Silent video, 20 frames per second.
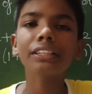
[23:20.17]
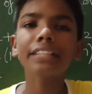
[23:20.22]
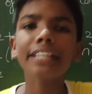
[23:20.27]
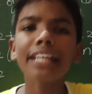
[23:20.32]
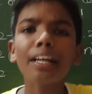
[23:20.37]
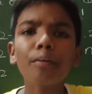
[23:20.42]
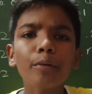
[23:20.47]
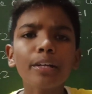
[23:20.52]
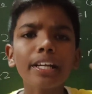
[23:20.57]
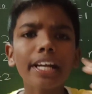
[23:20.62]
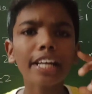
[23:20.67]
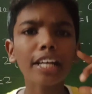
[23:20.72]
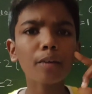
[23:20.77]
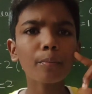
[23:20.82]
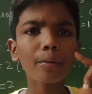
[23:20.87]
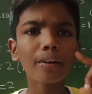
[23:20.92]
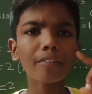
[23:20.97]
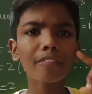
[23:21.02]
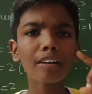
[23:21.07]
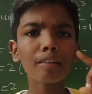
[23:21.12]
3 up to n
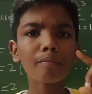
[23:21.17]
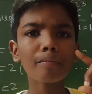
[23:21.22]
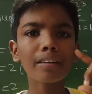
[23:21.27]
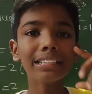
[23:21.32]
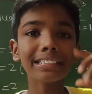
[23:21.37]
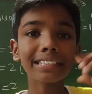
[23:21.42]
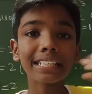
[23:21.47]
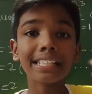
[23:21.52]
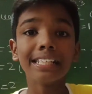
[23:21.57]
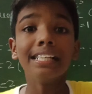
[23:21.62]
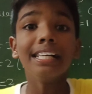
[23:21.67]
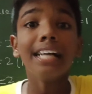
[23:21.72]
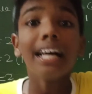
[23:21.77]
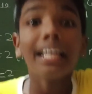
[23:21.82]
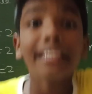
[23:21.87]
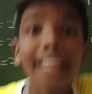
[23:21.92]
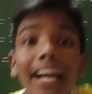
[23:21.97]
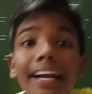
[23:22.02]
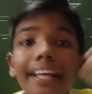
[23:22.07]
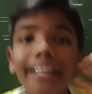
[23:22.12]
number of elements?
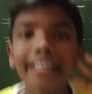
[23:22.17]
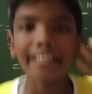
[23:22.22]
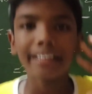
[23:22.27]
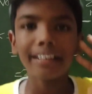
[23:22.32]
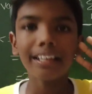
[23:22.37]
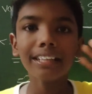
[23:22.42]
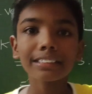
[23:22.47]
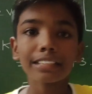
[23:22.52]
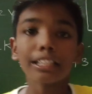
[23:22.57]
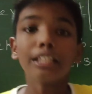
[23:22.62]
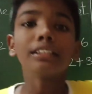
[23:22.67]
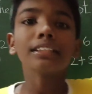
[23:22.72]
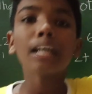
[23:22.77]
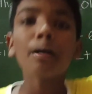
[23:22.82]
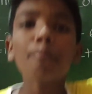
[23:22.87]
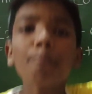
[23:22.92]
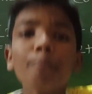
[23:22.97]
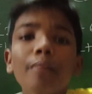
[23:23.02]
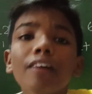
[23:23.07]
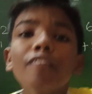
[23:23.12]
That is
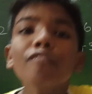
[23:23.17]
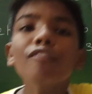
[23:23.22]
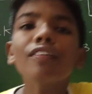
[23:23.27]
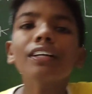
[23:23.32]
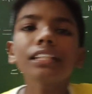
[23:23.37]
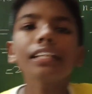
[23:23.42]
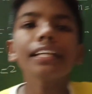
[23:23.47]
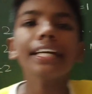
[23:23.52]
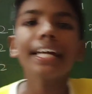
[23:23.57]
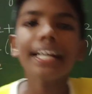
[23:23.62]
sum of first